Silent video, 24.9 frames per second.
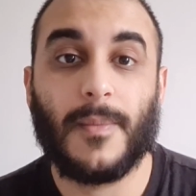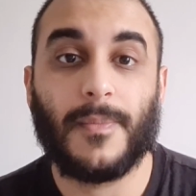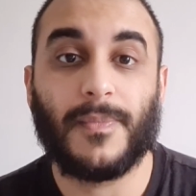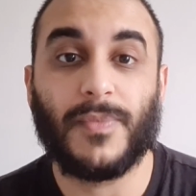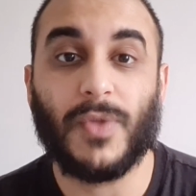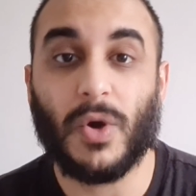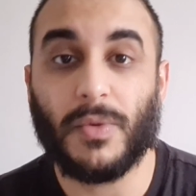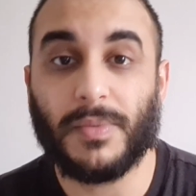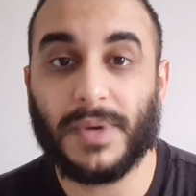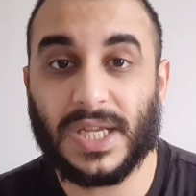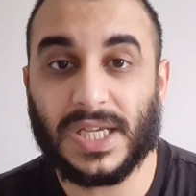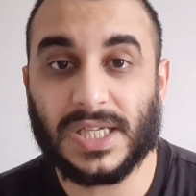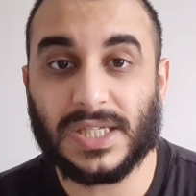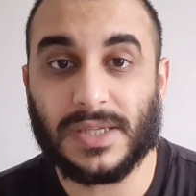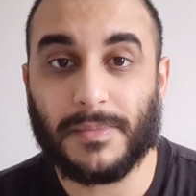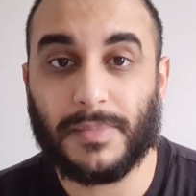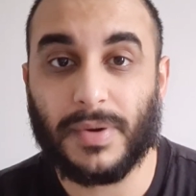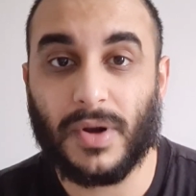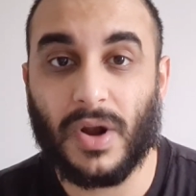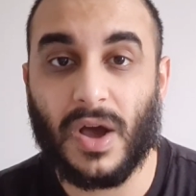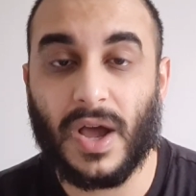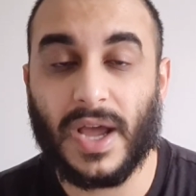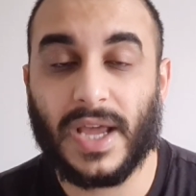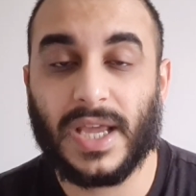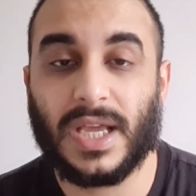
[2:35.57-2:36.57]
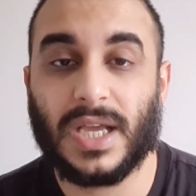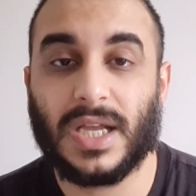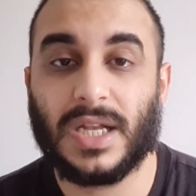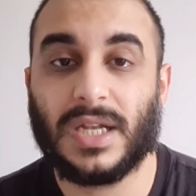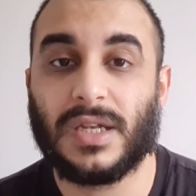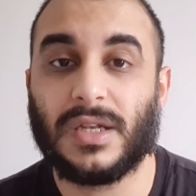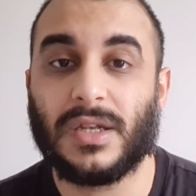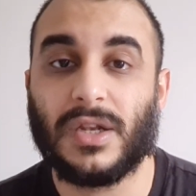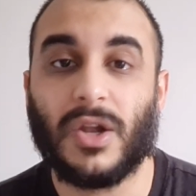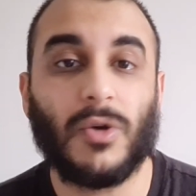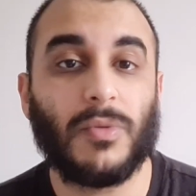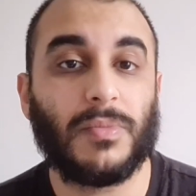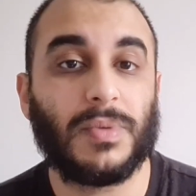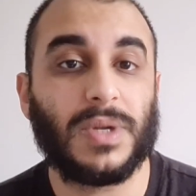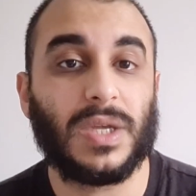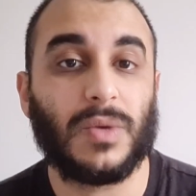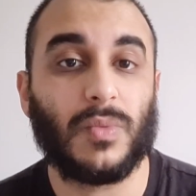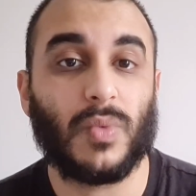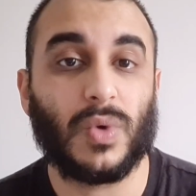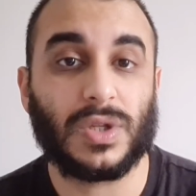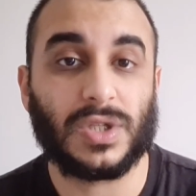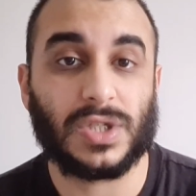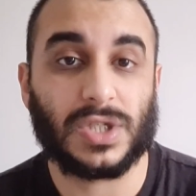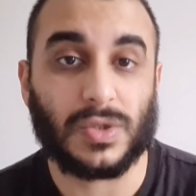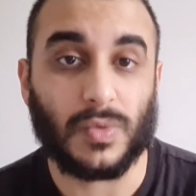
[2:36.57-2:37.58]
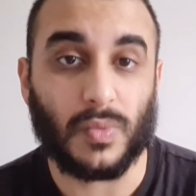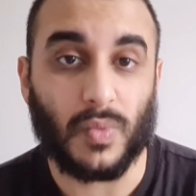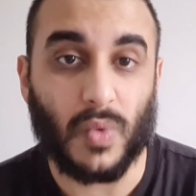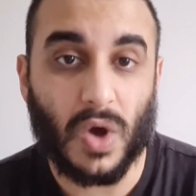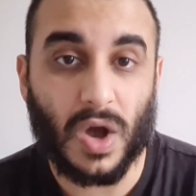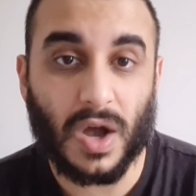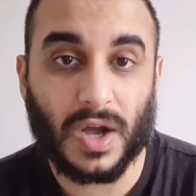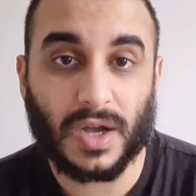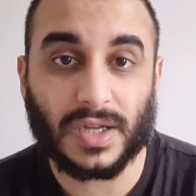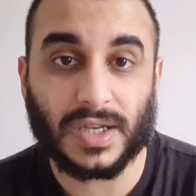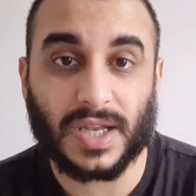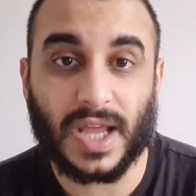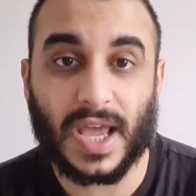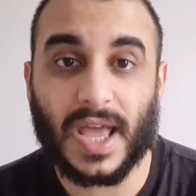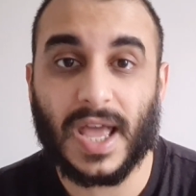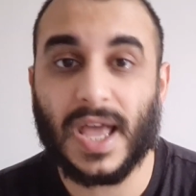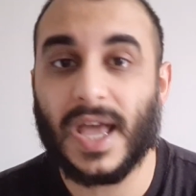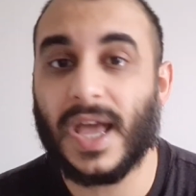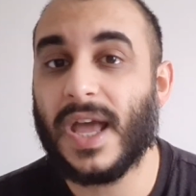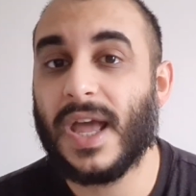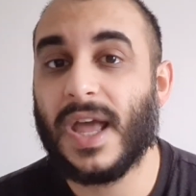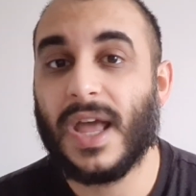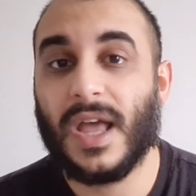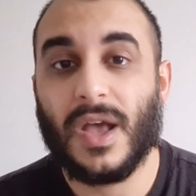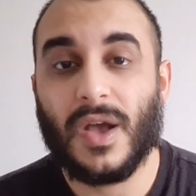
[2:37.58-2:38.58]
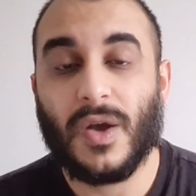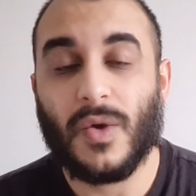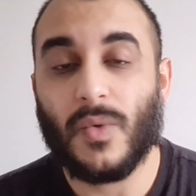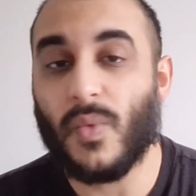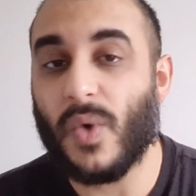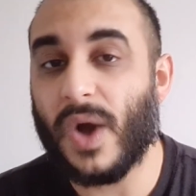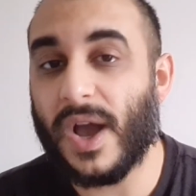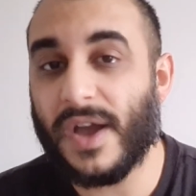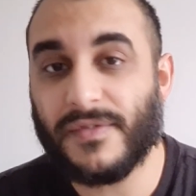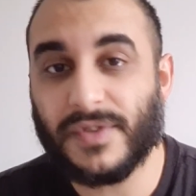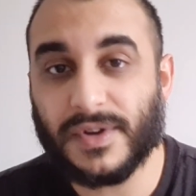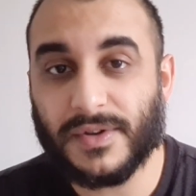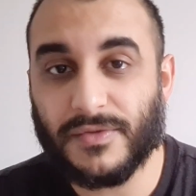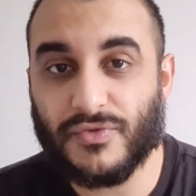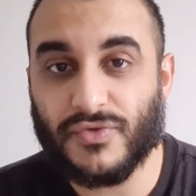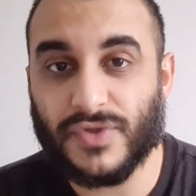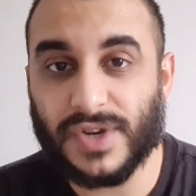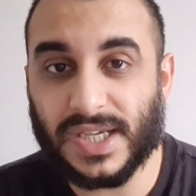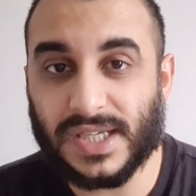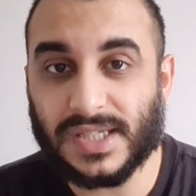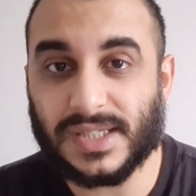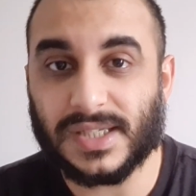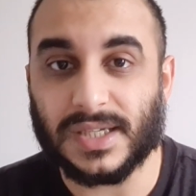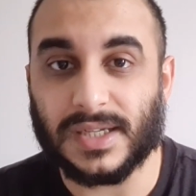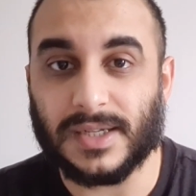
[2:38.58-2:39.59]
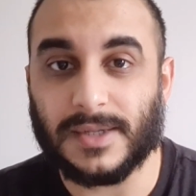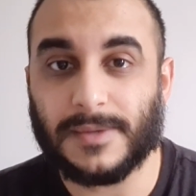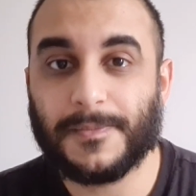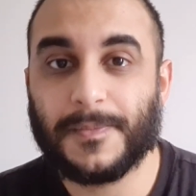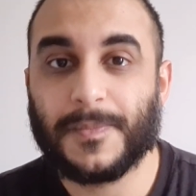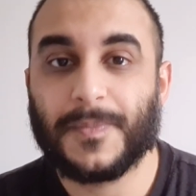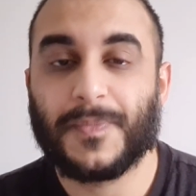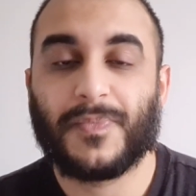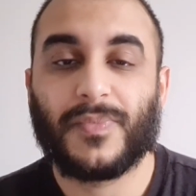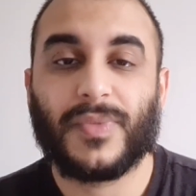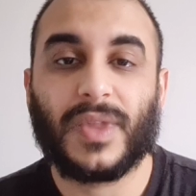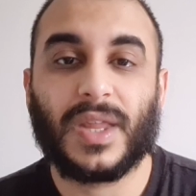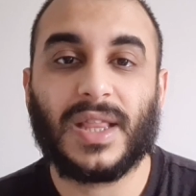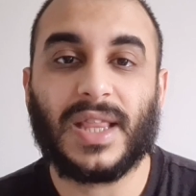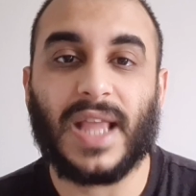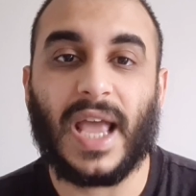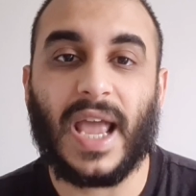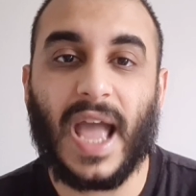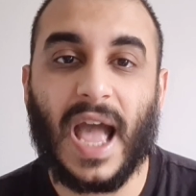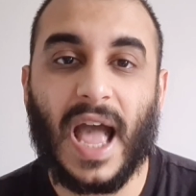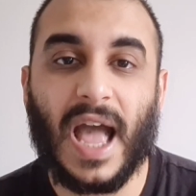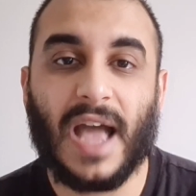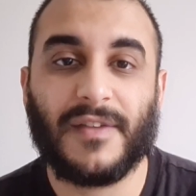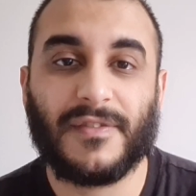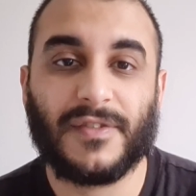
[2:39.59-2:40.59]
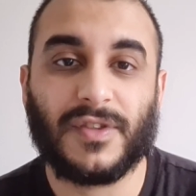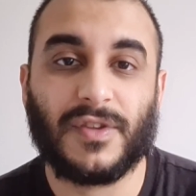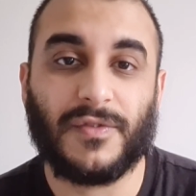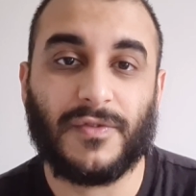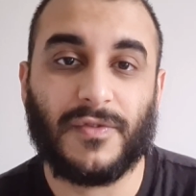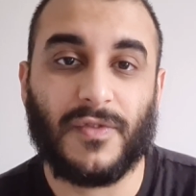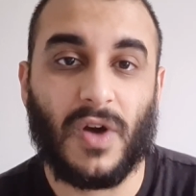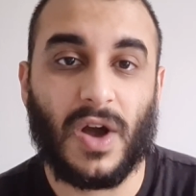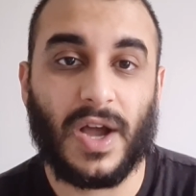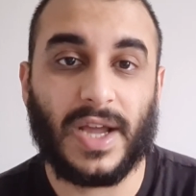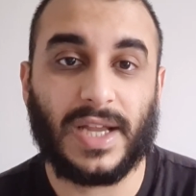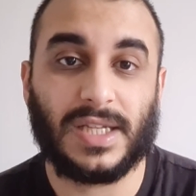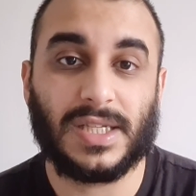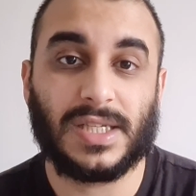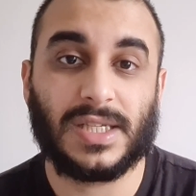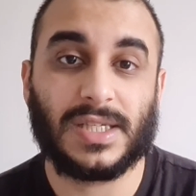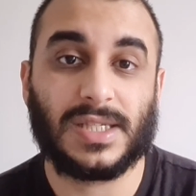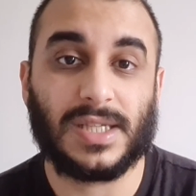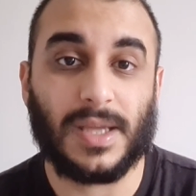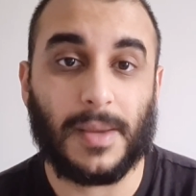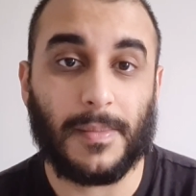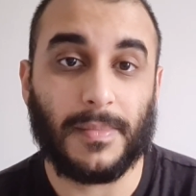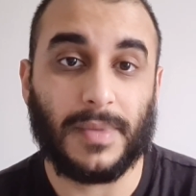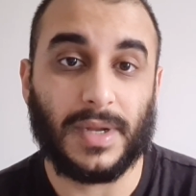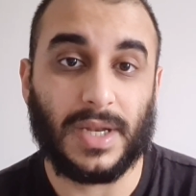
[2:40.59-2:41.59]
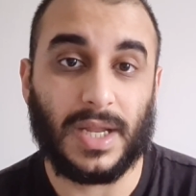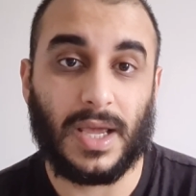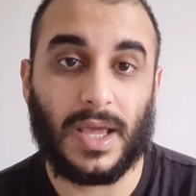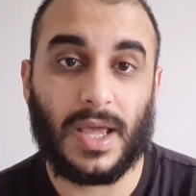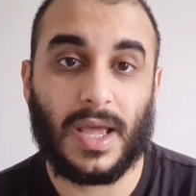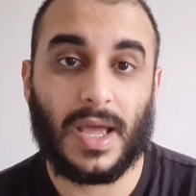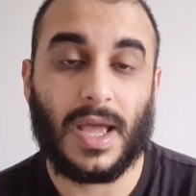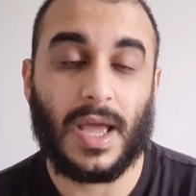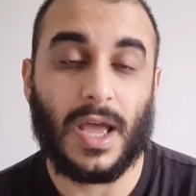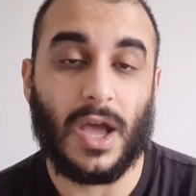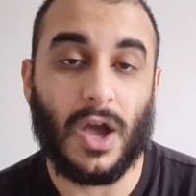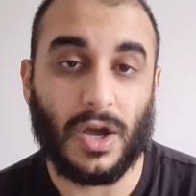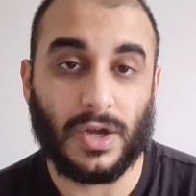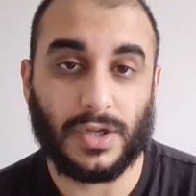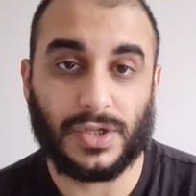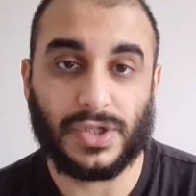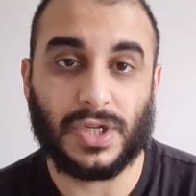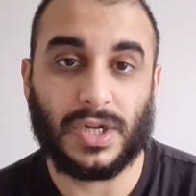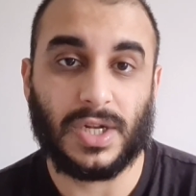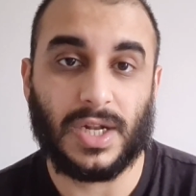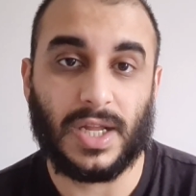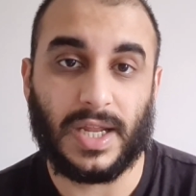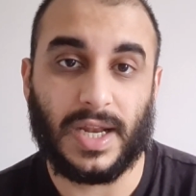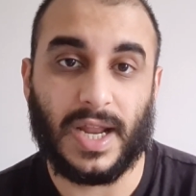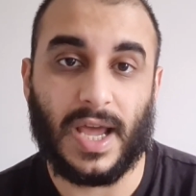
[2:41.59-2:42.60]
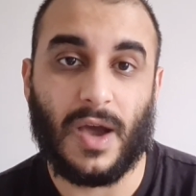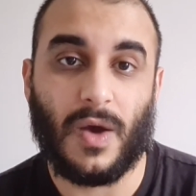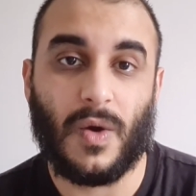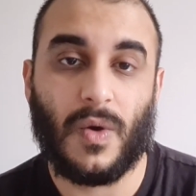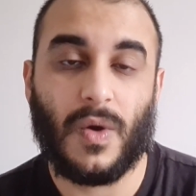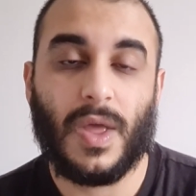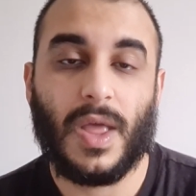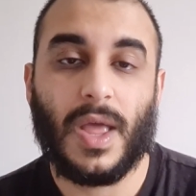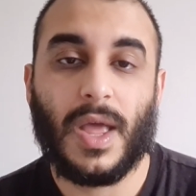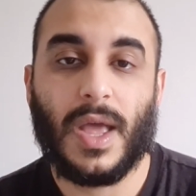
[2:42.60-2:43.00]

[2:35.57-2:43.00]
Nobody is applying. Nobody wants to work there. Whatever the reason, they have to find somebody urgently now.